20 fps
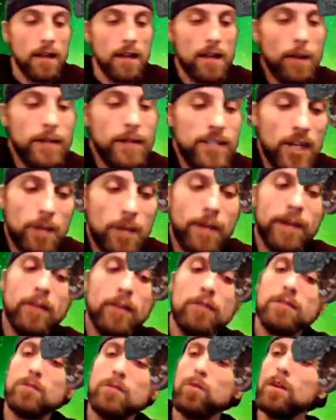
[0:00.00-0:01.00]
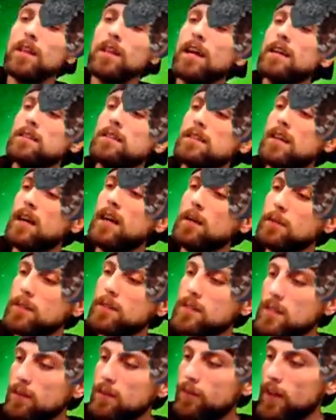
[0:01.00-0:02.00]
Let me check my notes one last time.
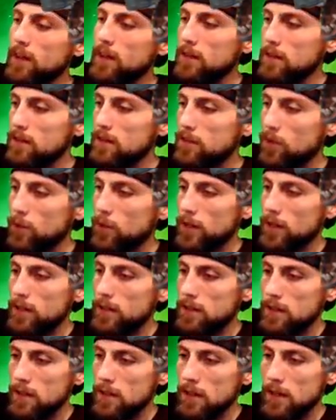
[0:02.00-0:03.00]
Let's see, Fantazoids.